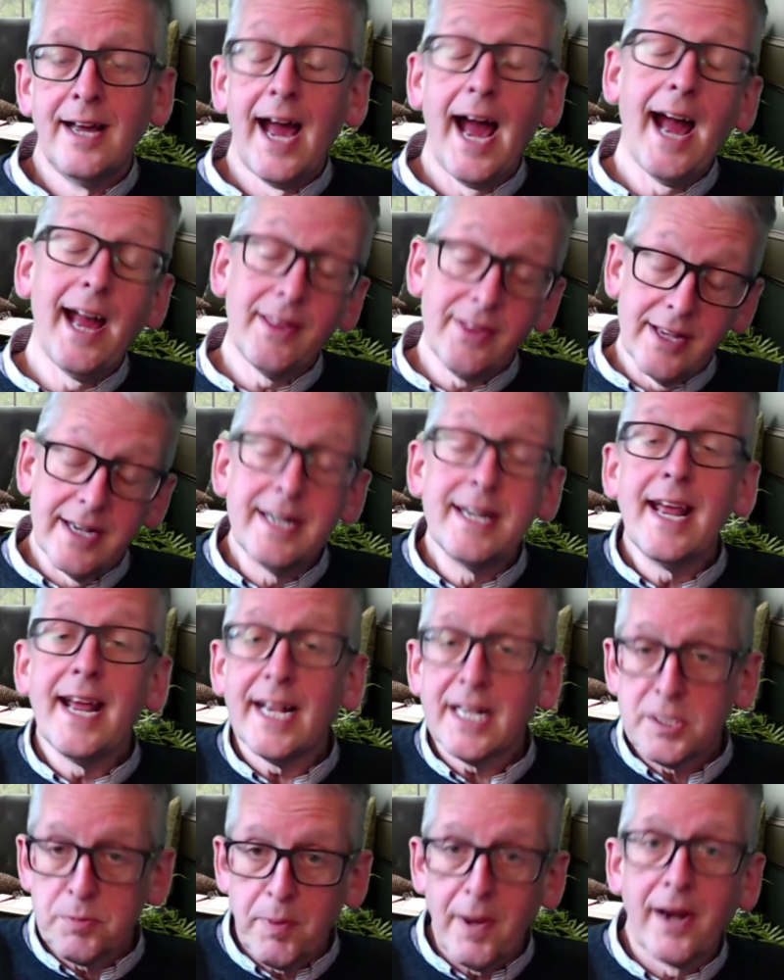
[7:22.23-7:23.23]
and the
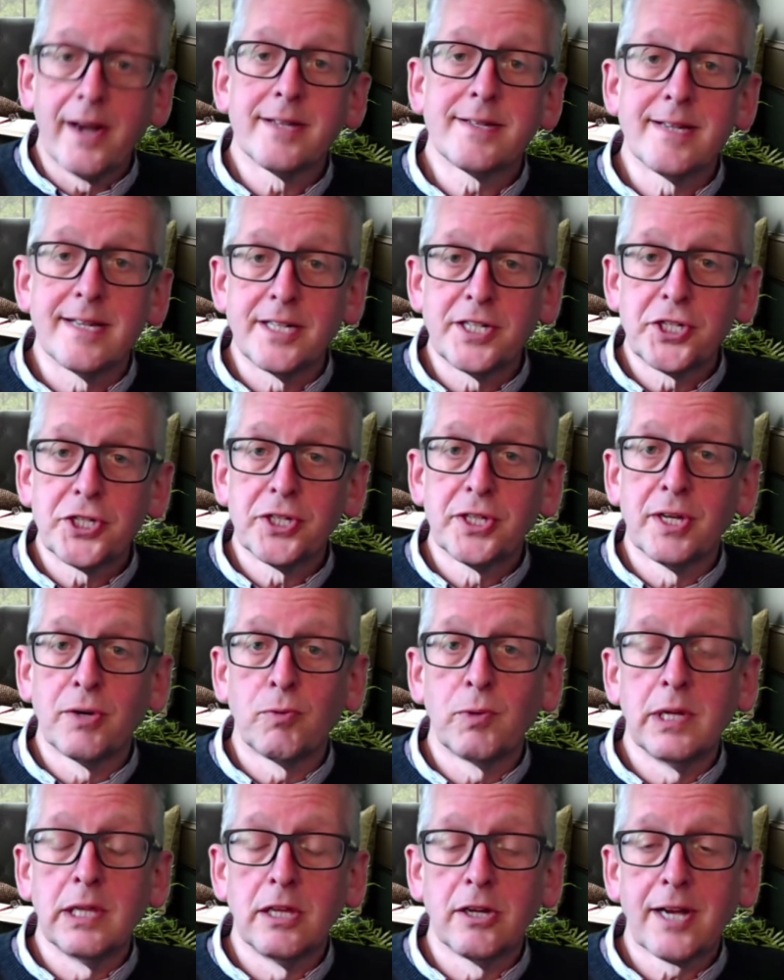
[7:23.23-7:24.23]
next passage that
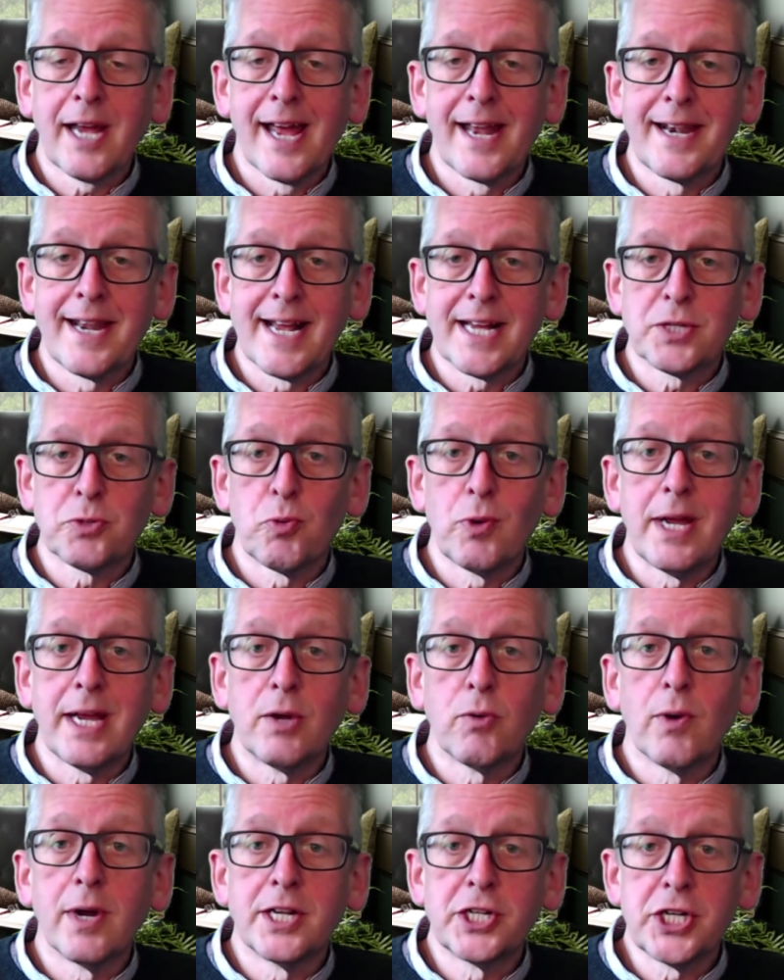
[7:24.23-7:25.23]
we'll look at next week,
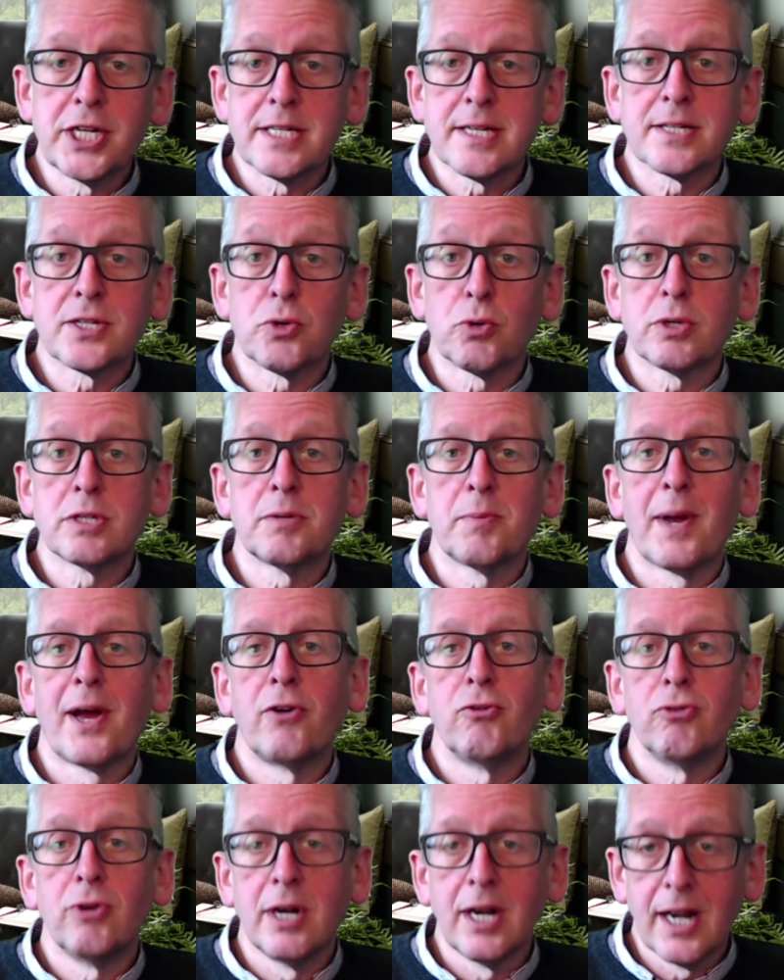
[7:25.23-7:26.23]
where Jesus talks about
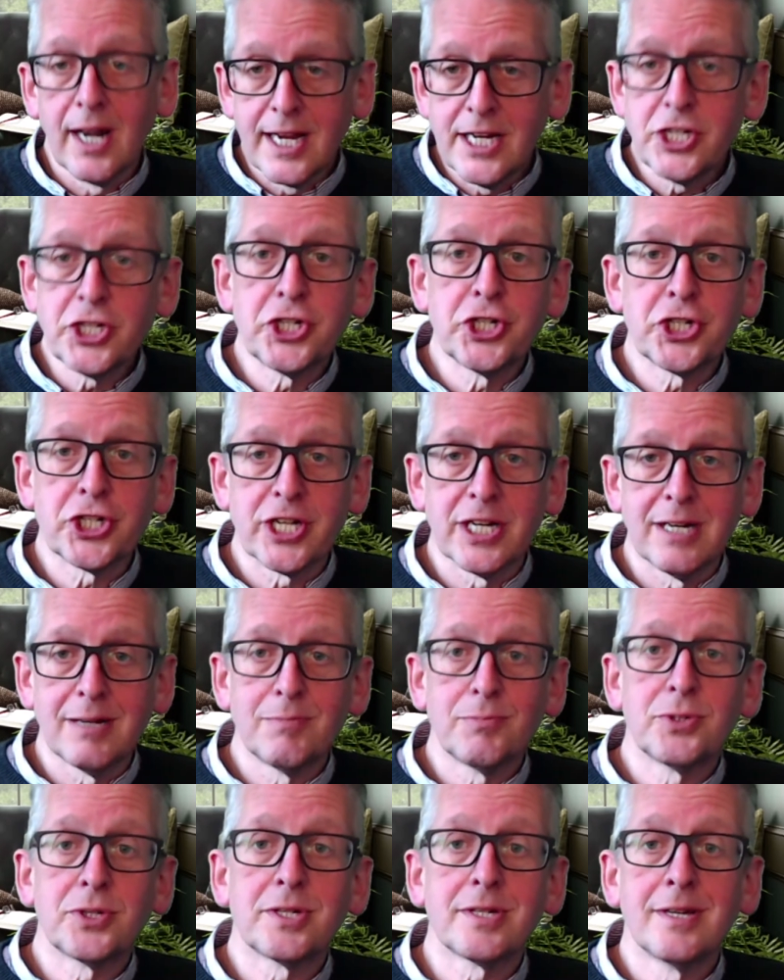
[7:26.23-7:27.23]

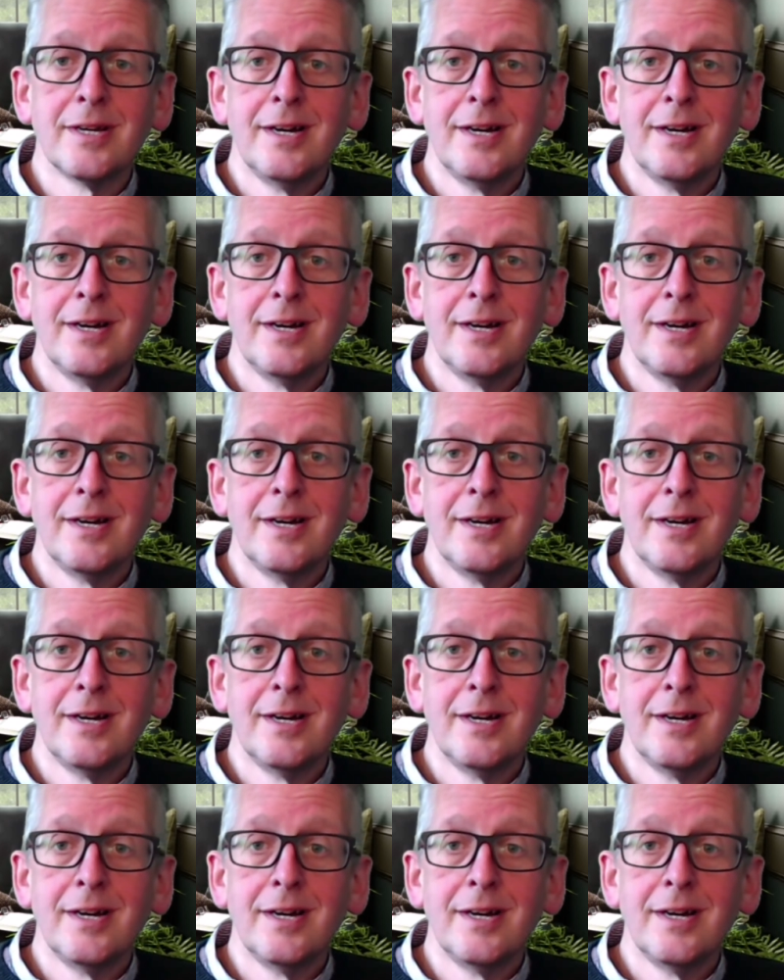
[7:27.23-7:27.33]
relationships,